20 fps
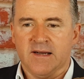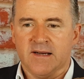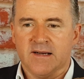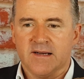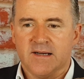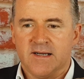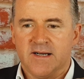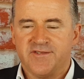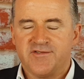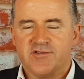
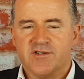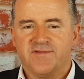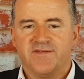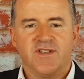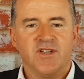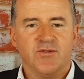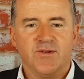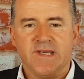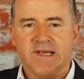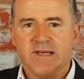After a
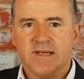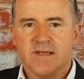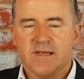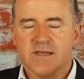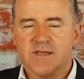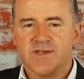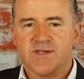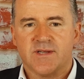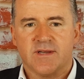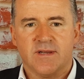few
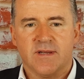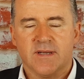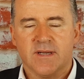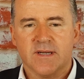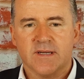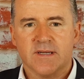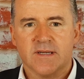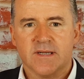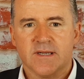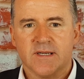years,
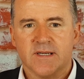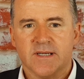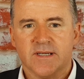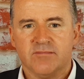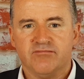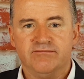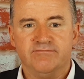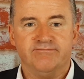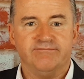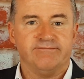there